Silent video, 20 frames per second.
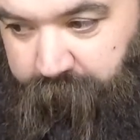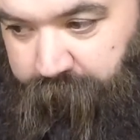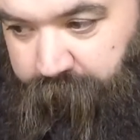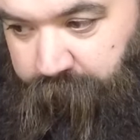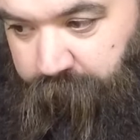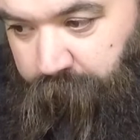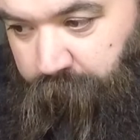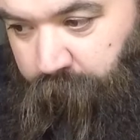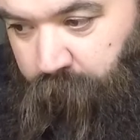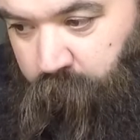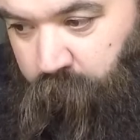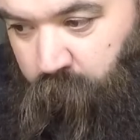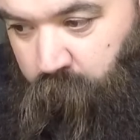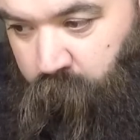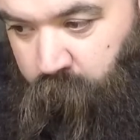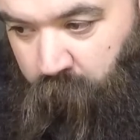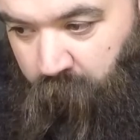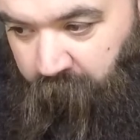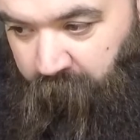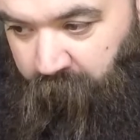Do
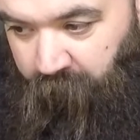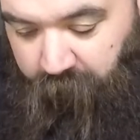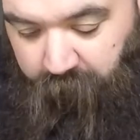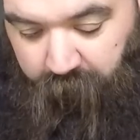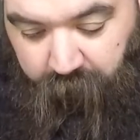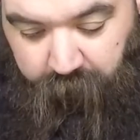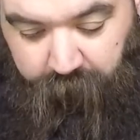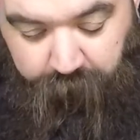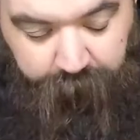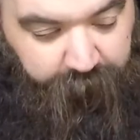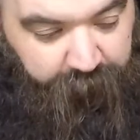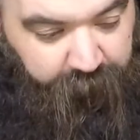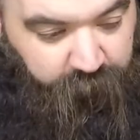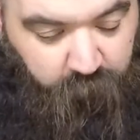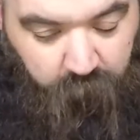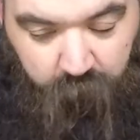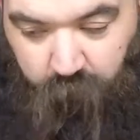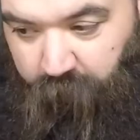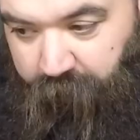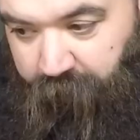uh, this
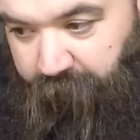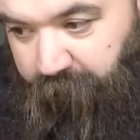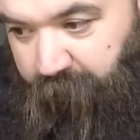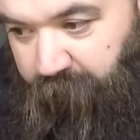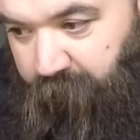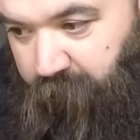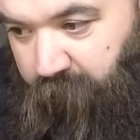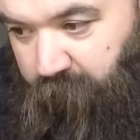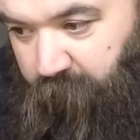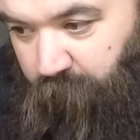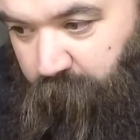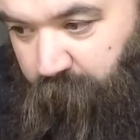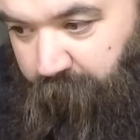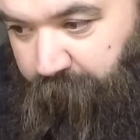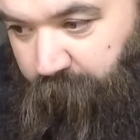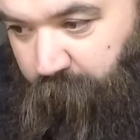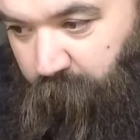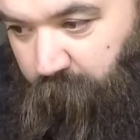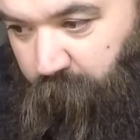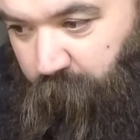one week, the
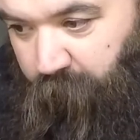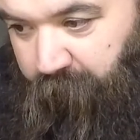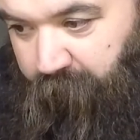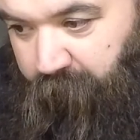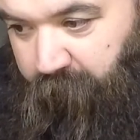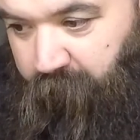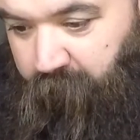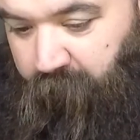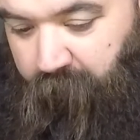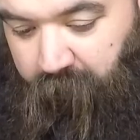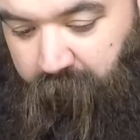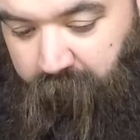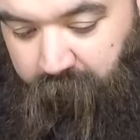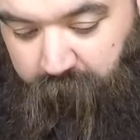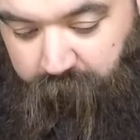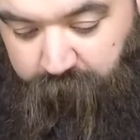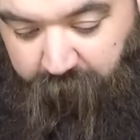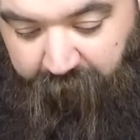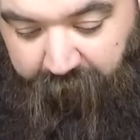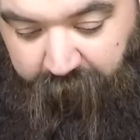Wraith one week,
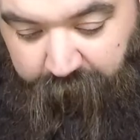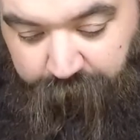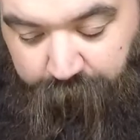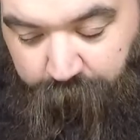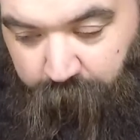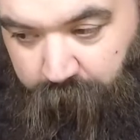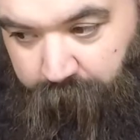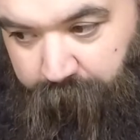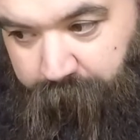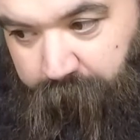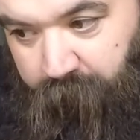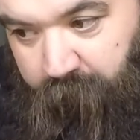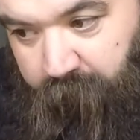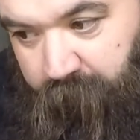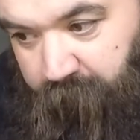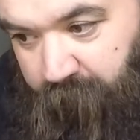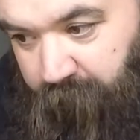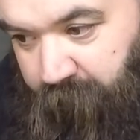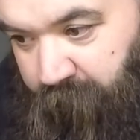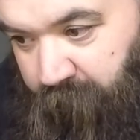back and forth,
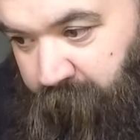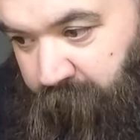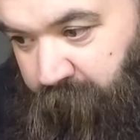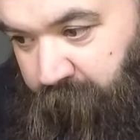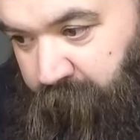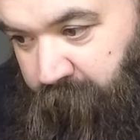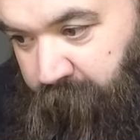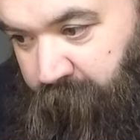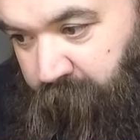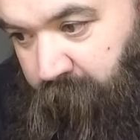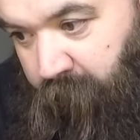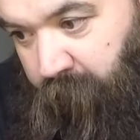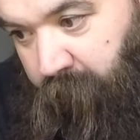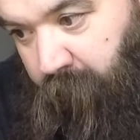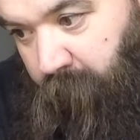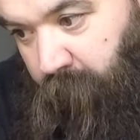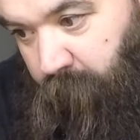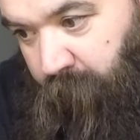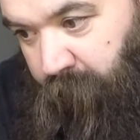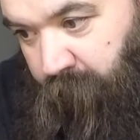and then
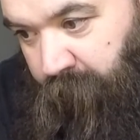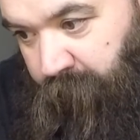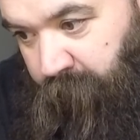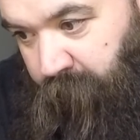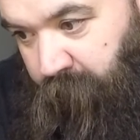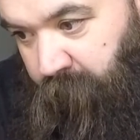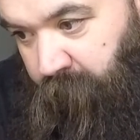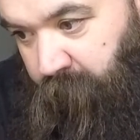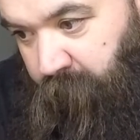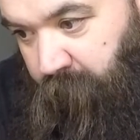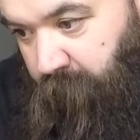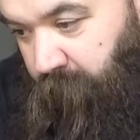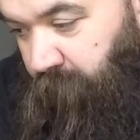whatever,